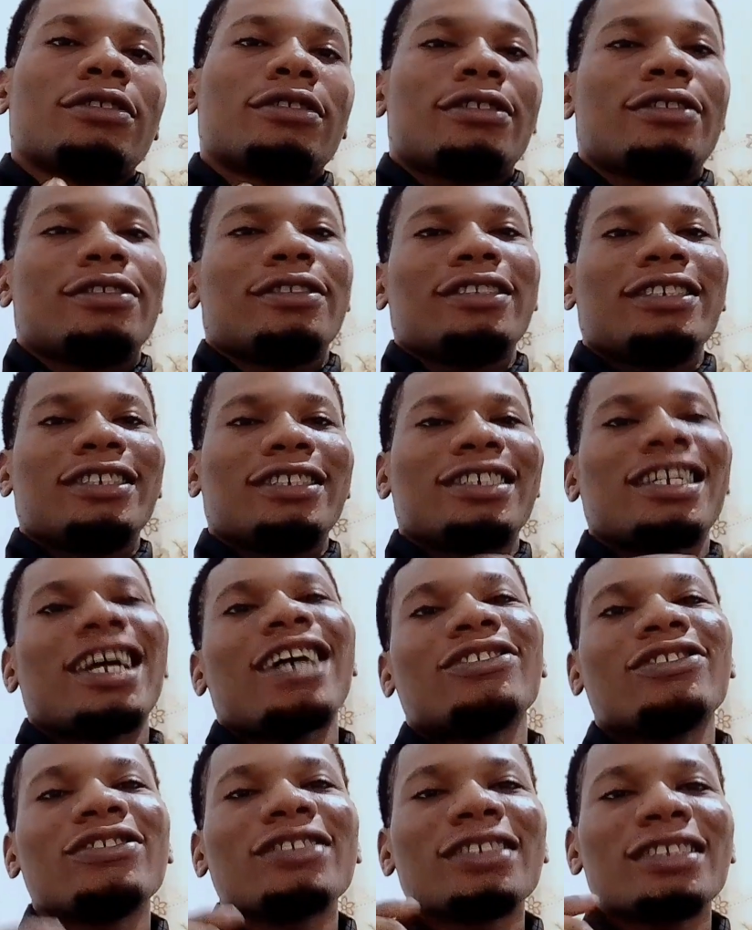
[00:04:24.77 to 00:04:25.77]
The
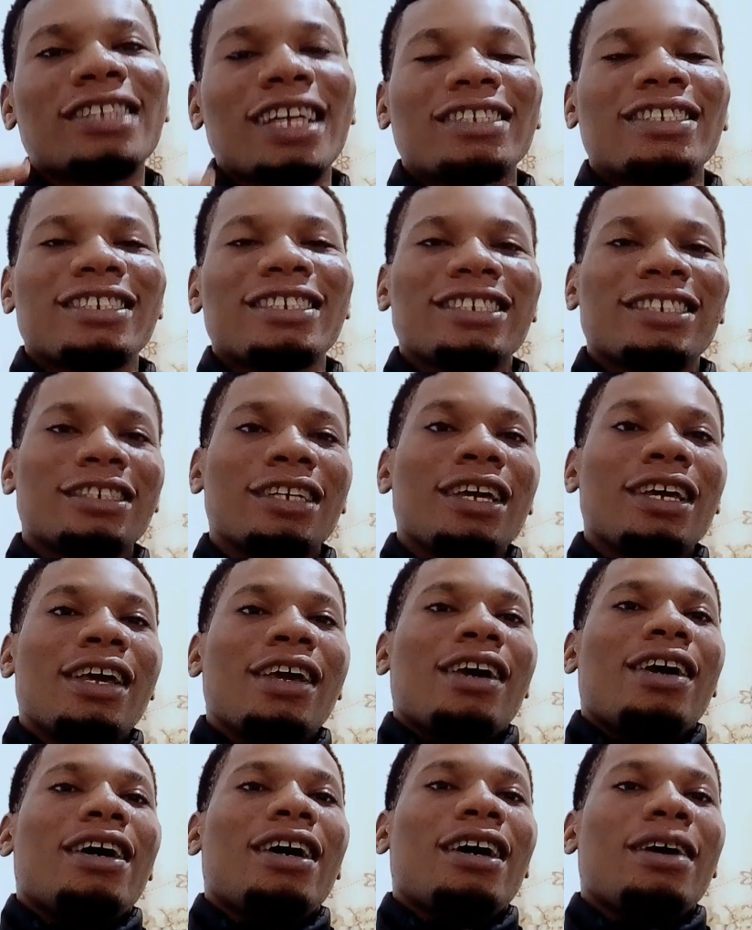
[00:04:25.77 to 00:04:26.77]
straddle strategy.
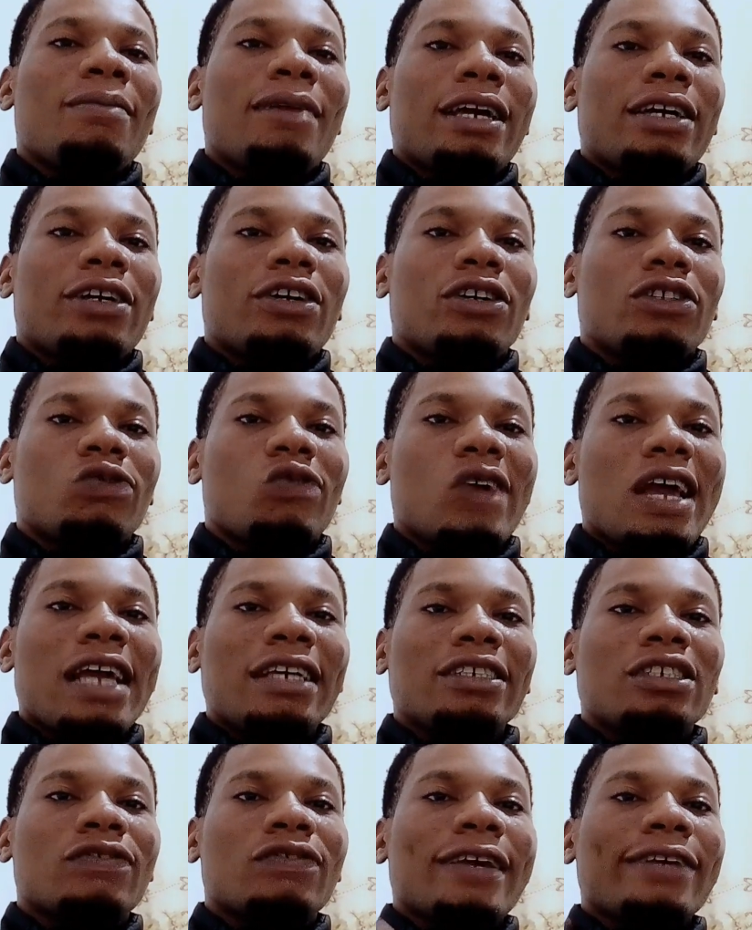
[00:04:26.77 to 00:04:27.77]
Oh my god, why
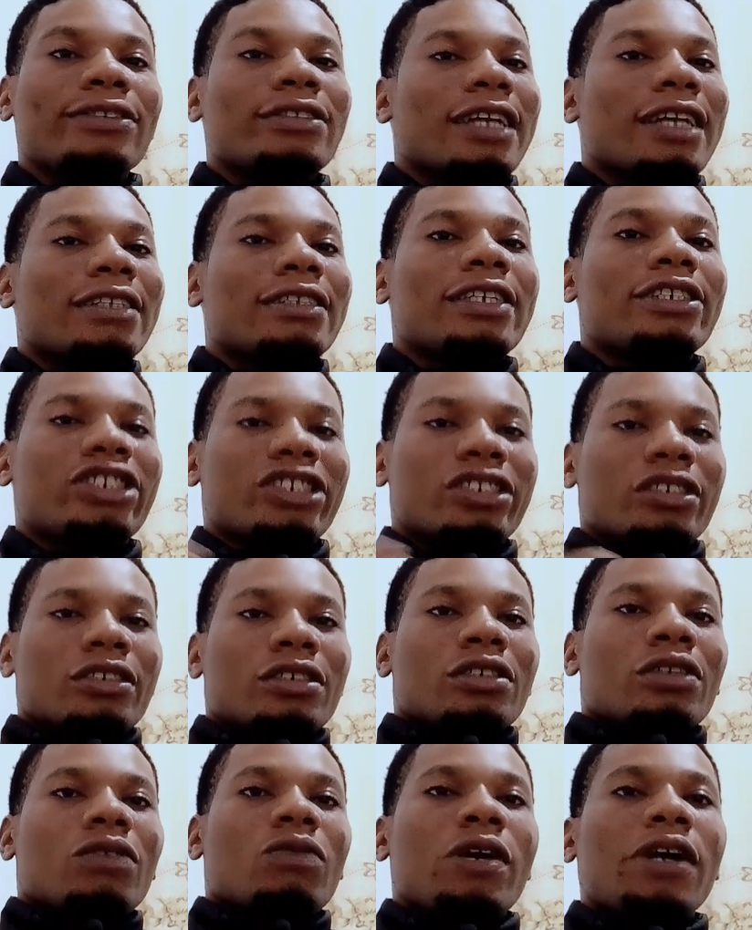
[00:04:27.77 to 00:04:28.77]
is it very strategic?
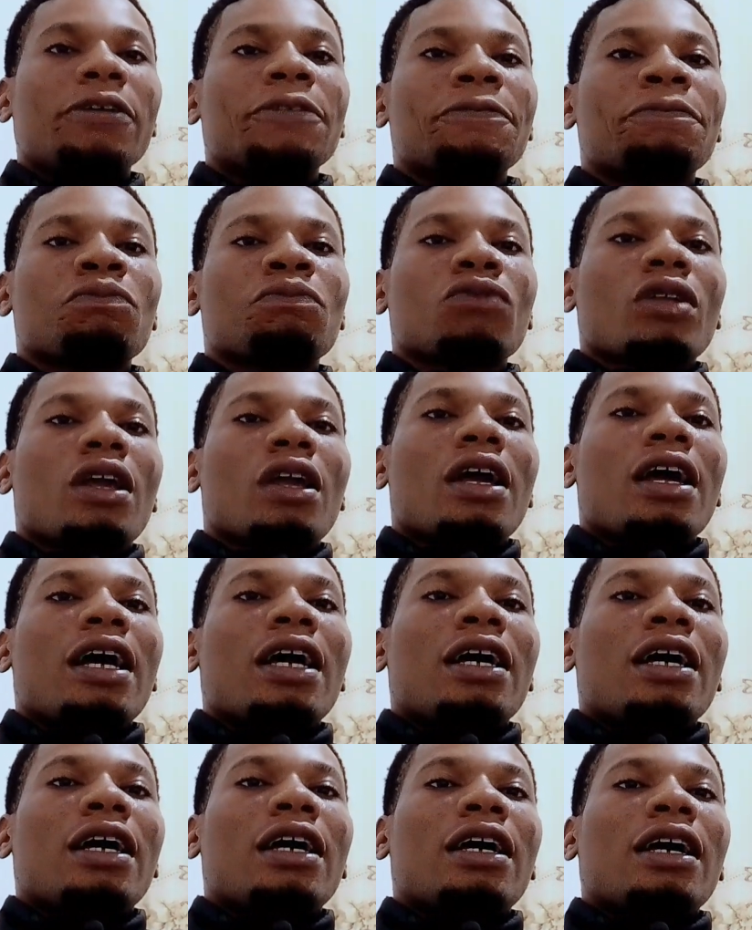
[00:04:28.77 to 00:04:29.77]
Well,
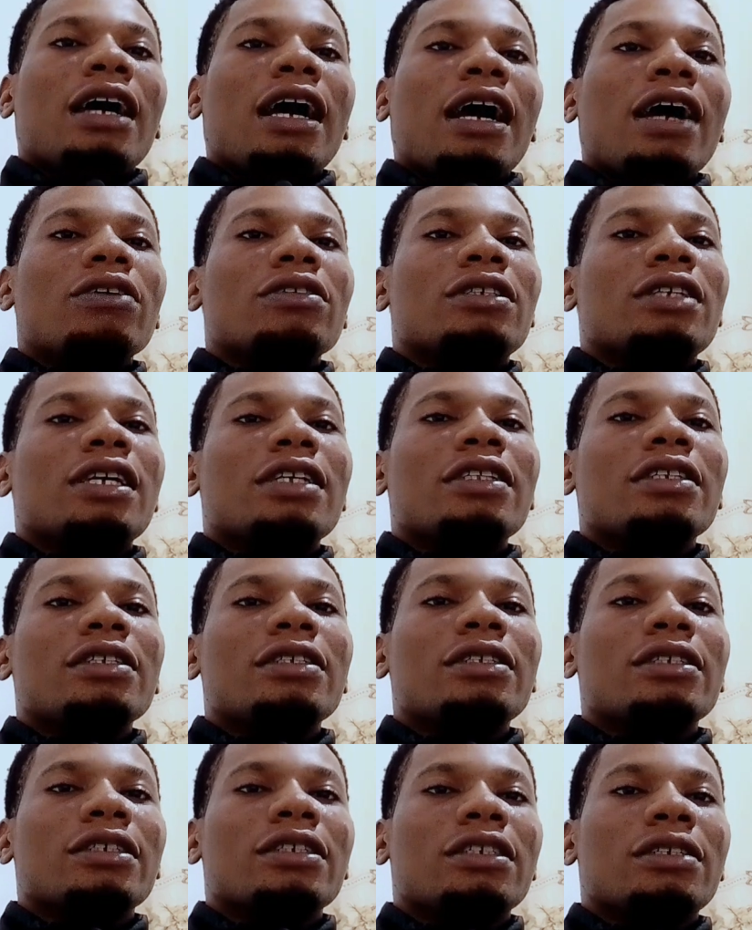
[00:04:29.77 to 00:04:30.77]
I would say
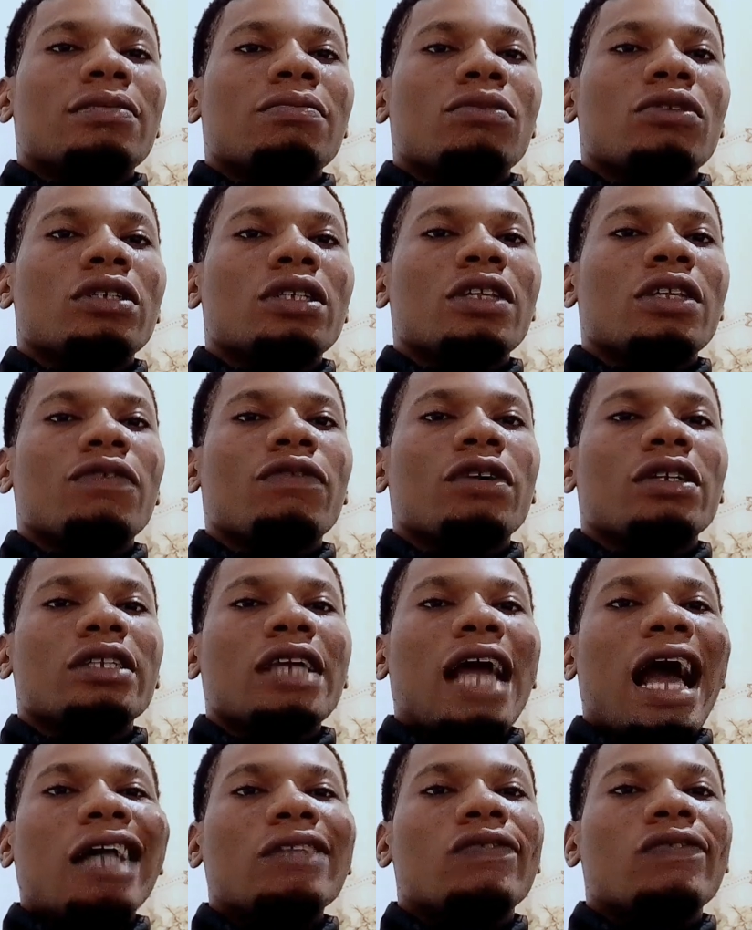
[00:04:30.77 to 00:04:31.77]
this is mostly for the
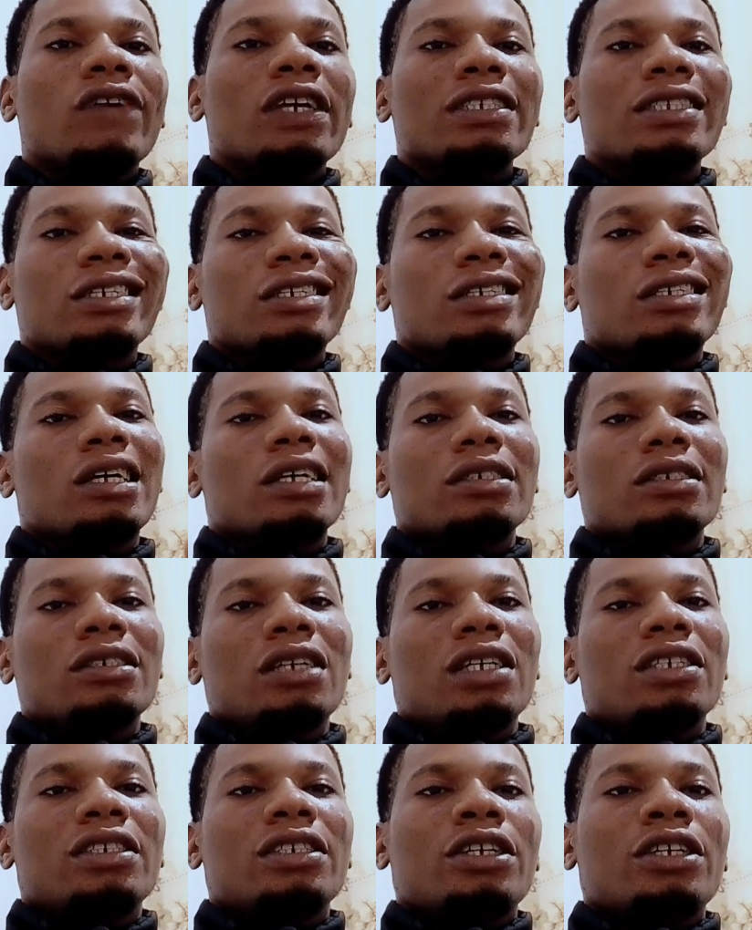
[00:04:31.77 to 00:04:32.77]
advanced traders.
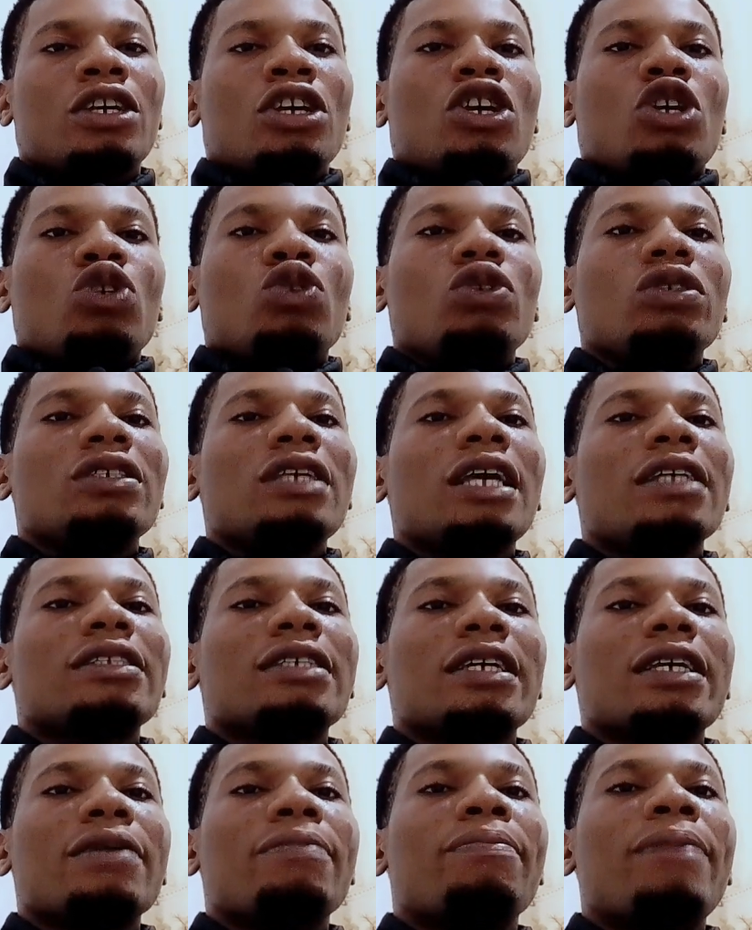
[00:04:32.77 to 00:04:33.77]
Yes, you set
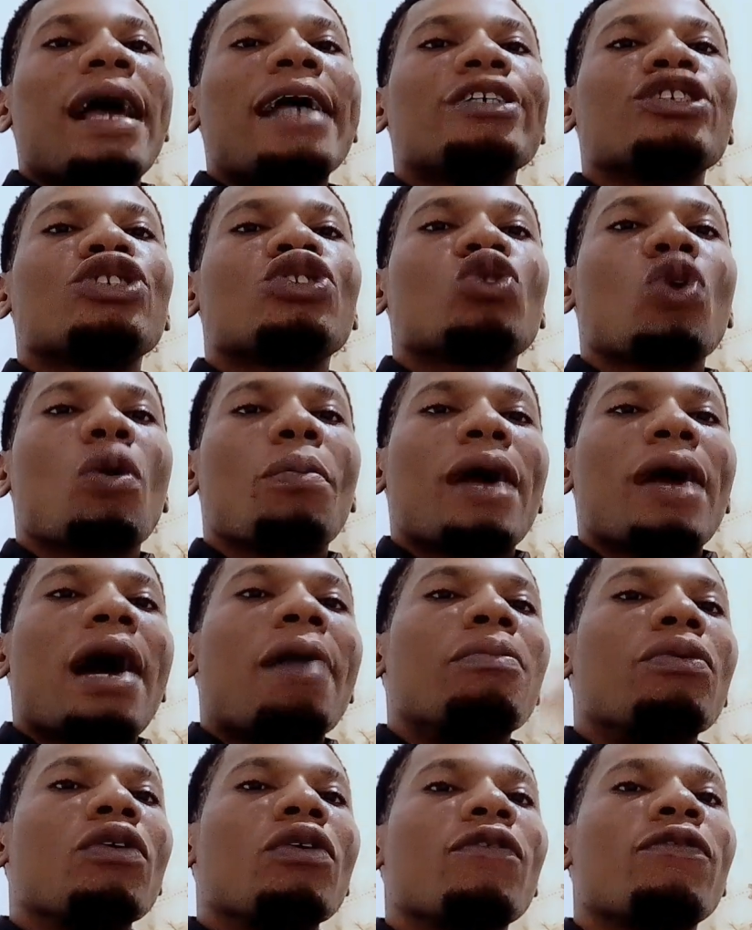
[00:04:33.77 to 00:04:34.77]
a buy stop
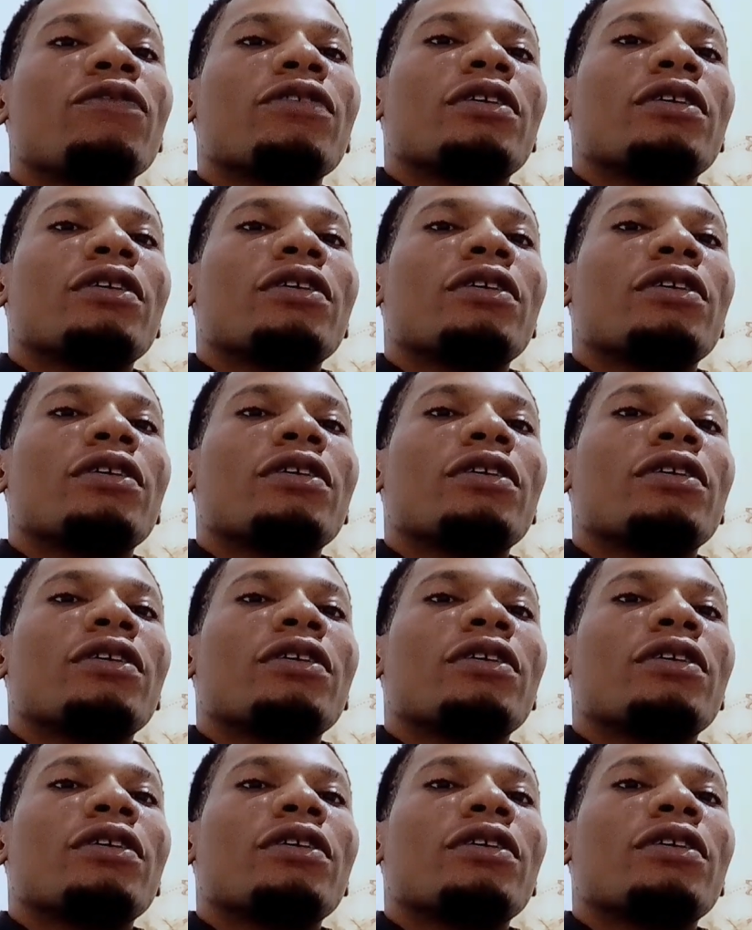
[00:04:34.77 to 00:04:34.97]
above